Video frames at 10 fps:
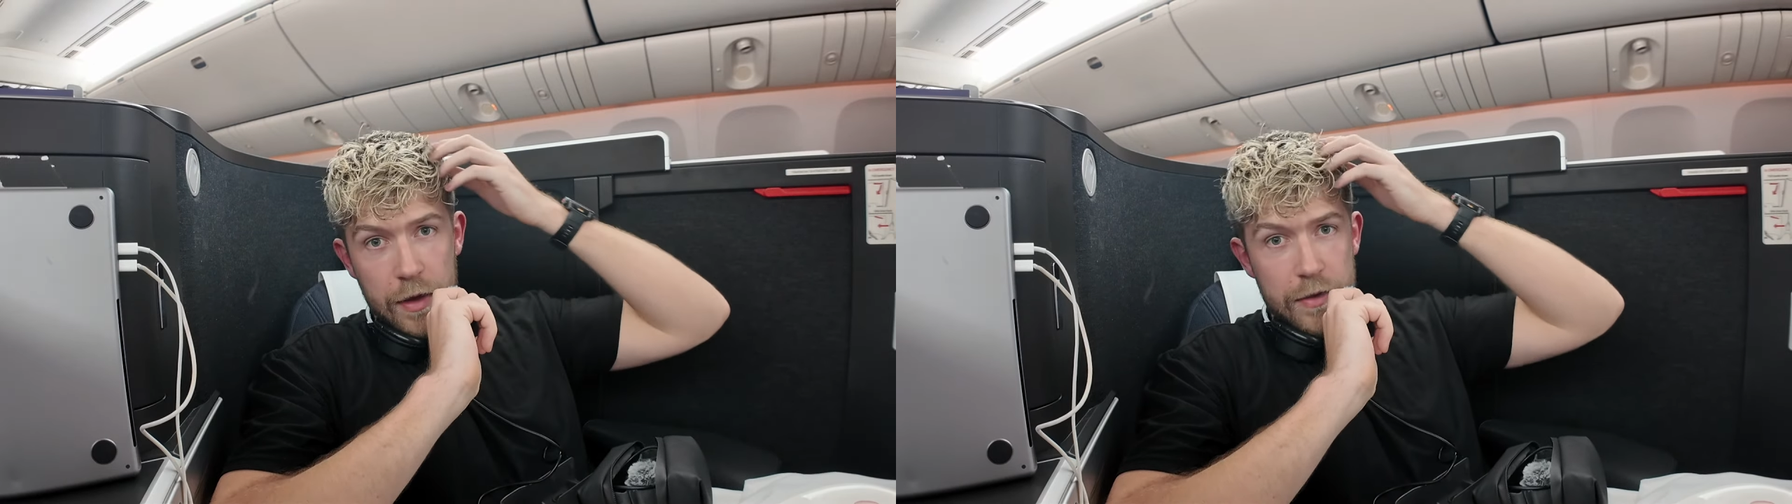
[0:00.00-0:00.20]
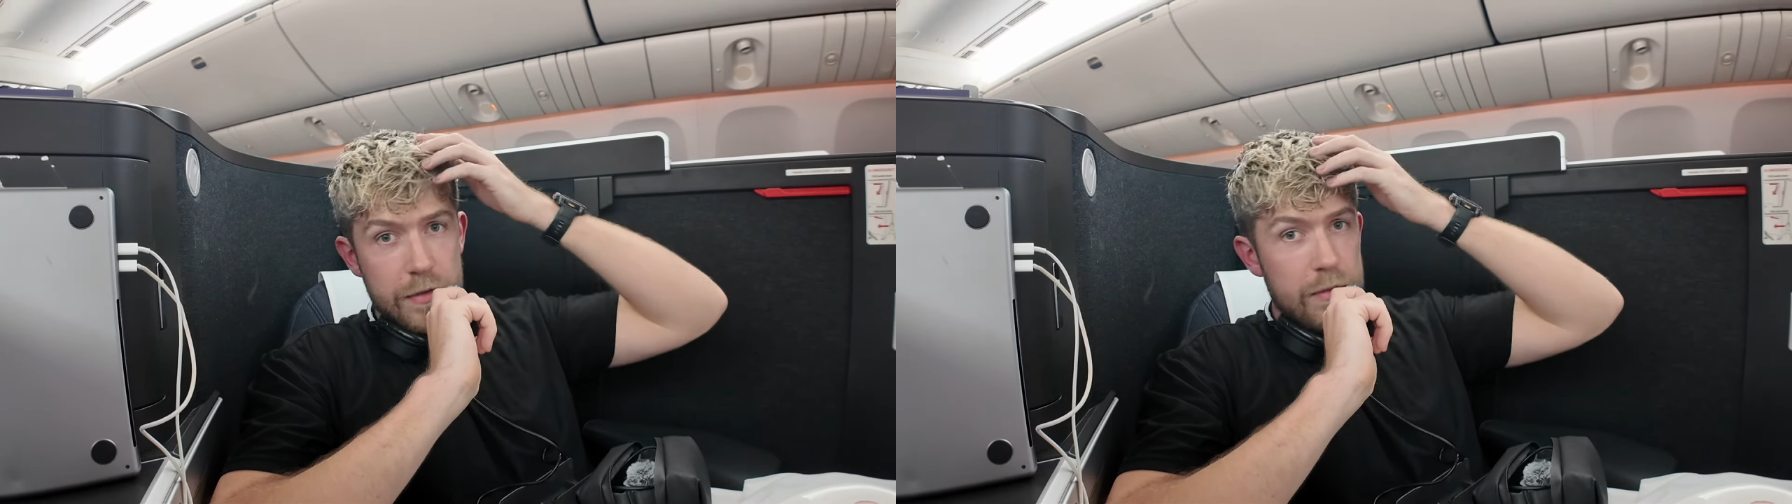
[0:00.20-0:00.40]

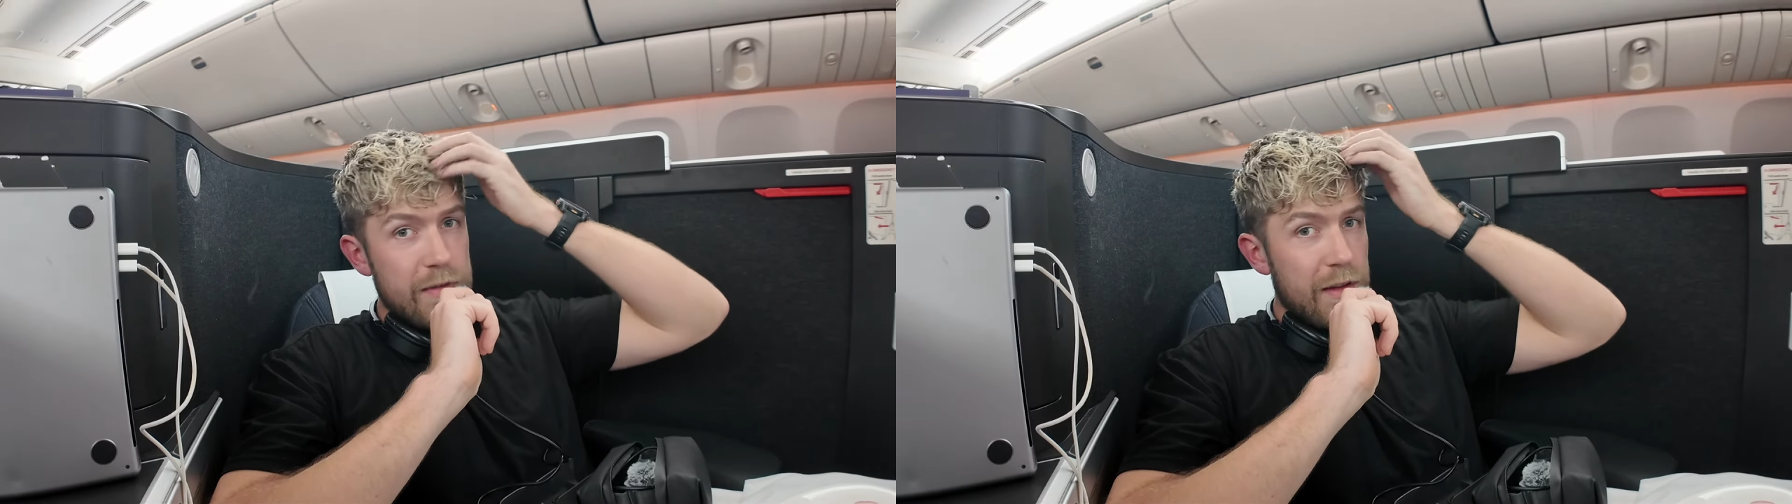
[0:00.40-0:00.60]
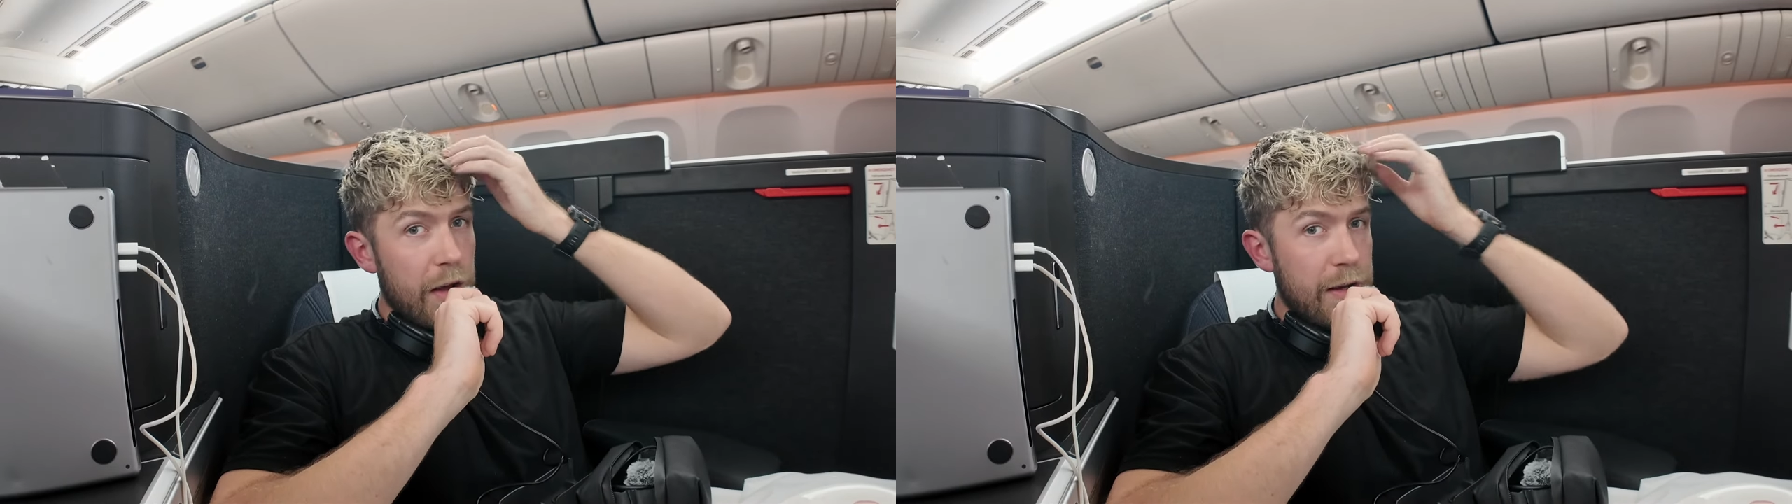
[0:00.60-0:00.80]
though it's
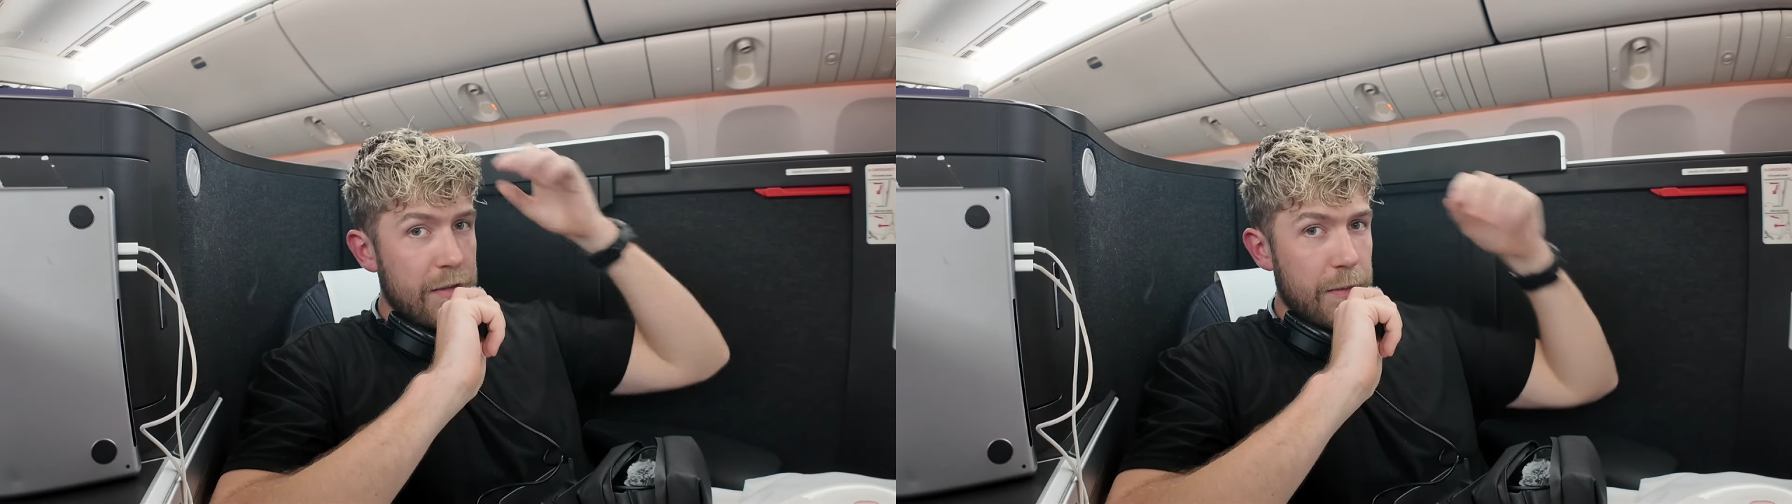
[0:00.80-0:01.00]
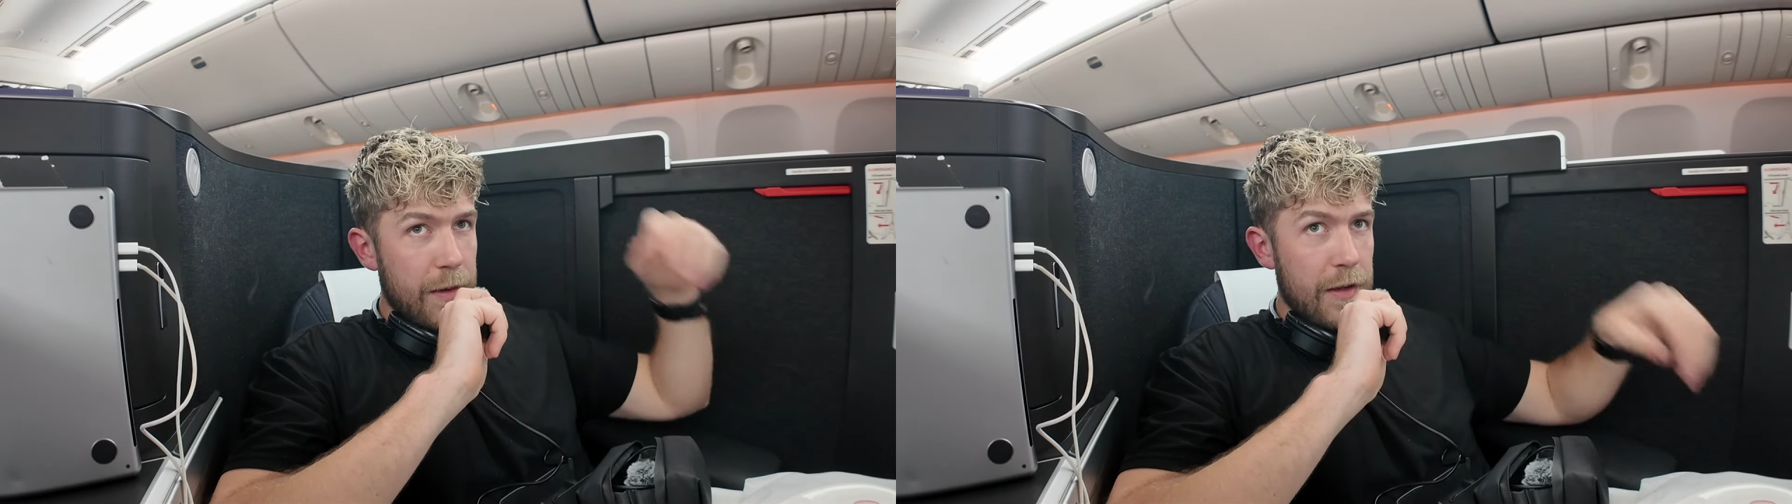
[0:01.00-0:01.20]
slightly
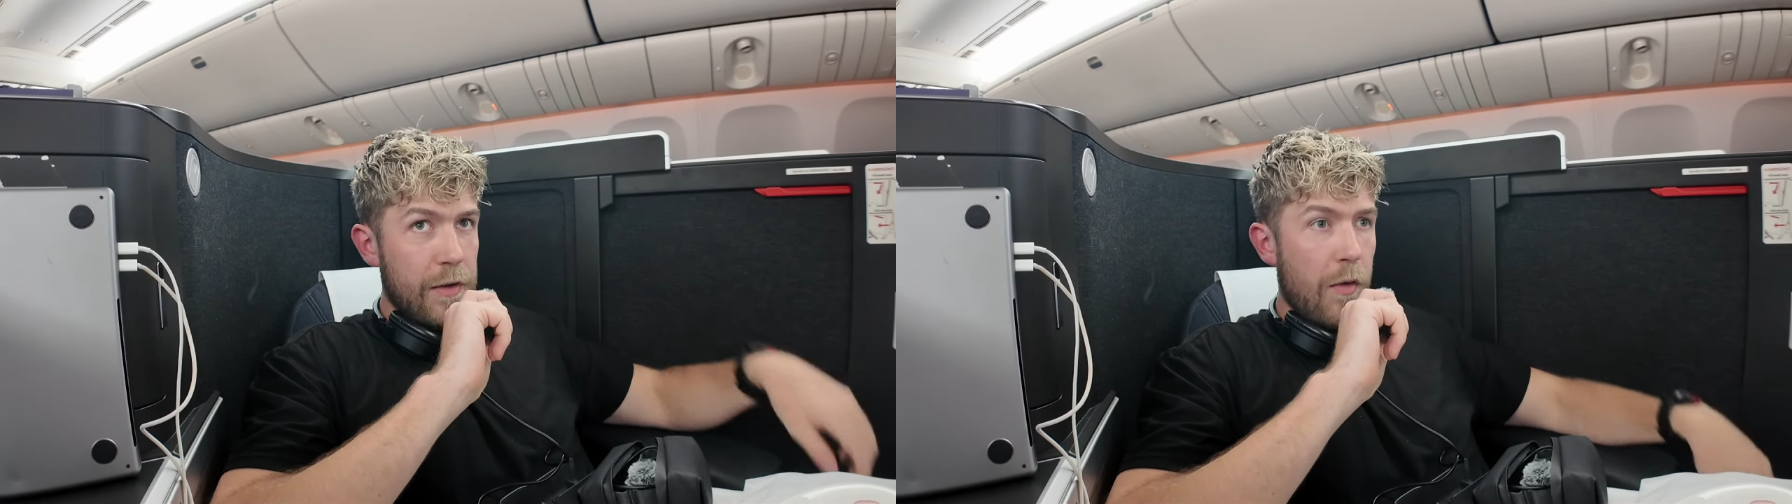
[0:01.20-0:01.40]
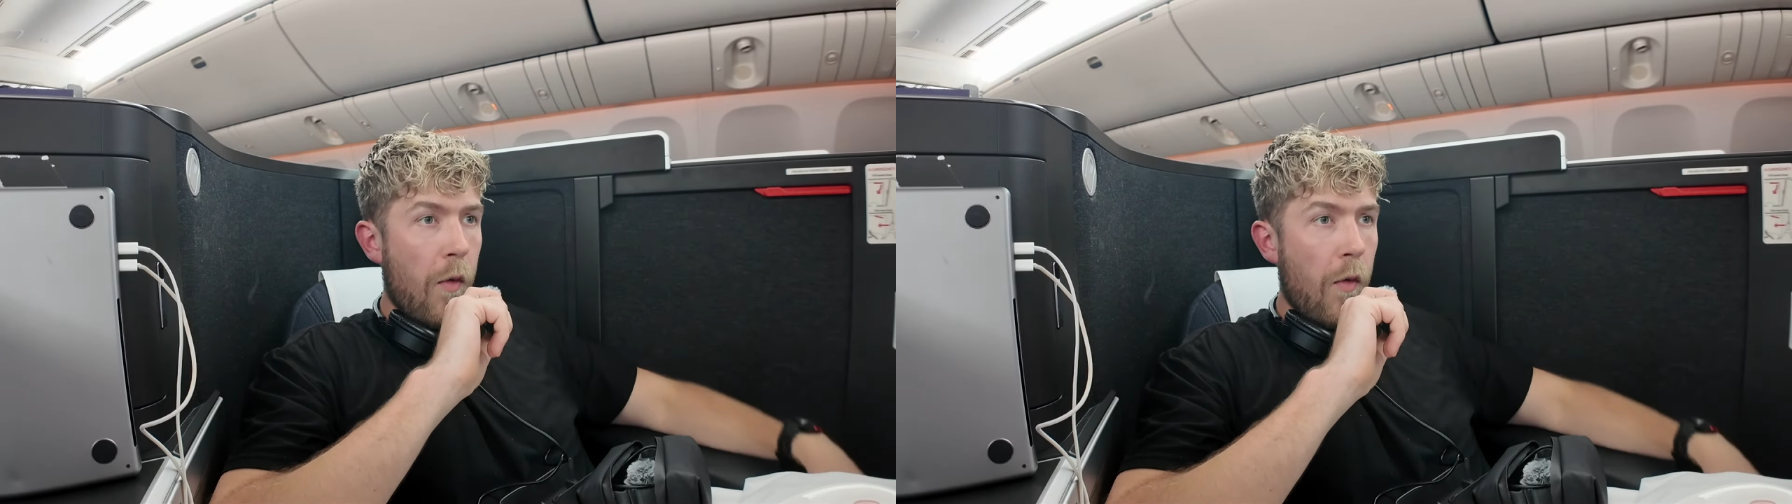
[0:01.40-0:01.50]
disappeared.